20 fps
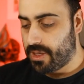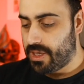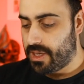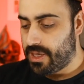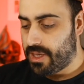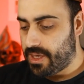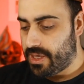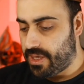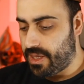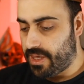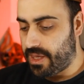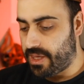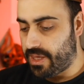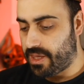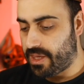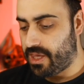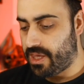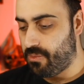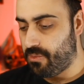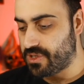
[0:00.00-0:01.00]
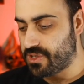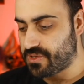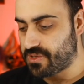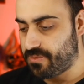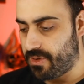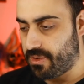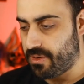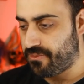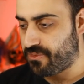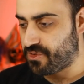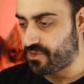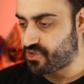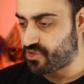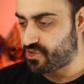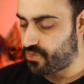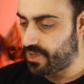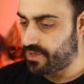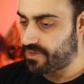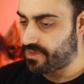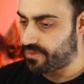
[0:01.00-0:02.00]
He was very
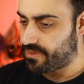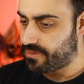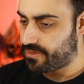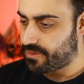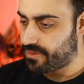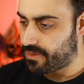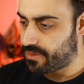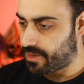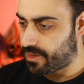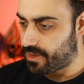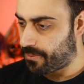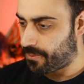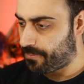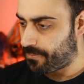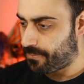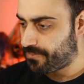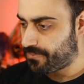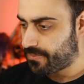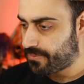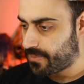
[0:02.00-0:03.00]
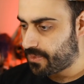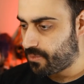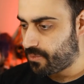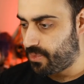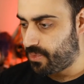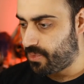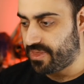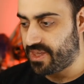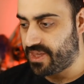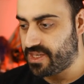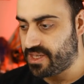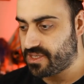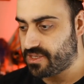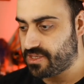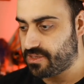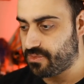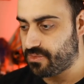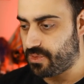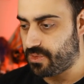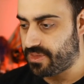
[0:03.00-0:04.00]
frustrated with
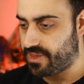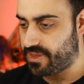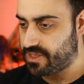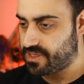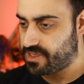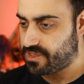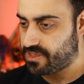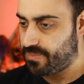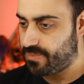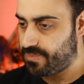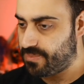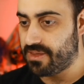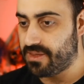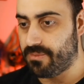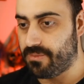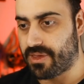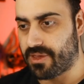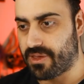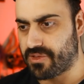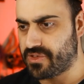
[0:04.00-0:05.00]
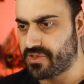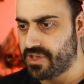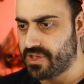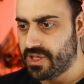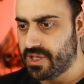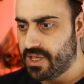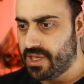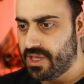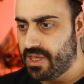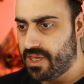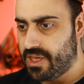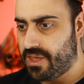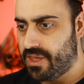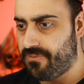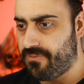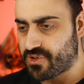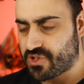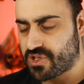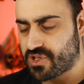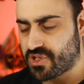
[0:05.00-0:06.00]
his painting because
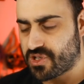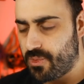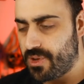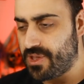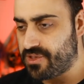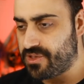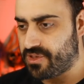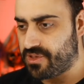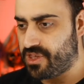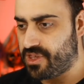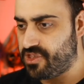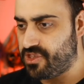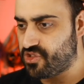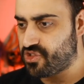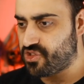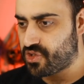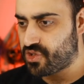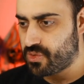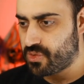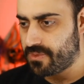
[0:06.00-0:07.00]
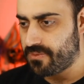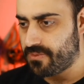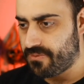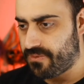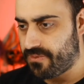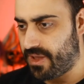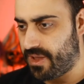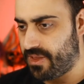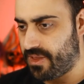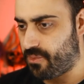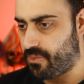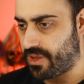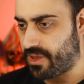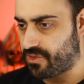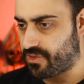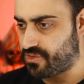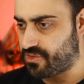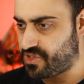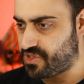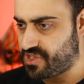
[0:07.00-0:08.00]
for some reason he just couldn't find the right
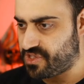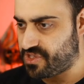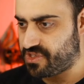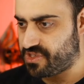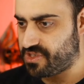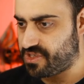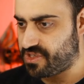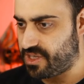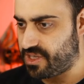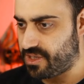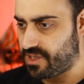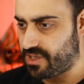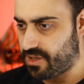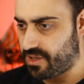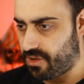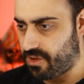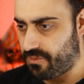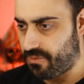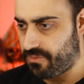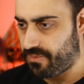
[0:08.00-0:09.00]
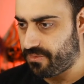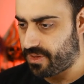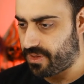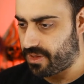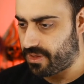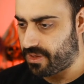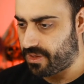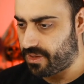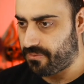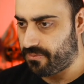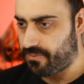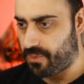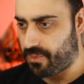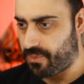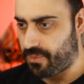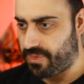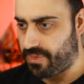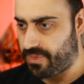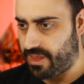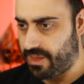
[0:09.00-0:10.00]
consistency of for
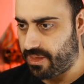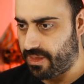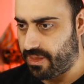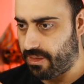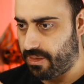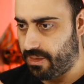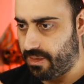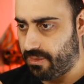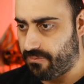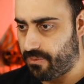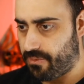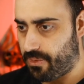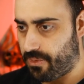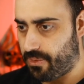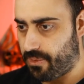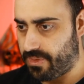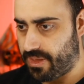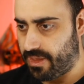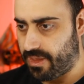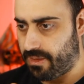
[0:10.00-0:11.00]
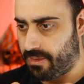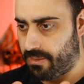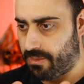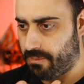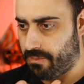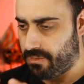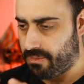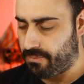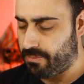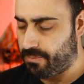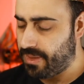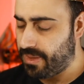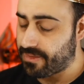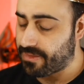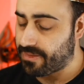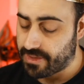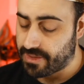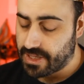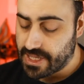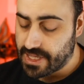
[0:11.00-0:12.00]
the
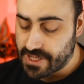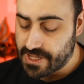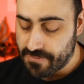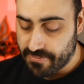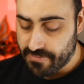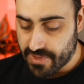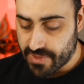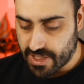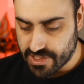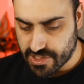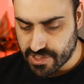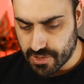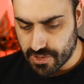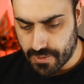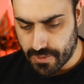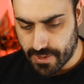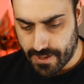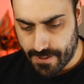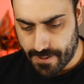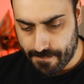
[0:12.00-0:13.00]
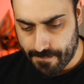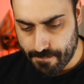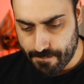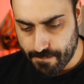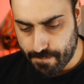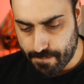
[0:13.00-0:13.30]
paint. So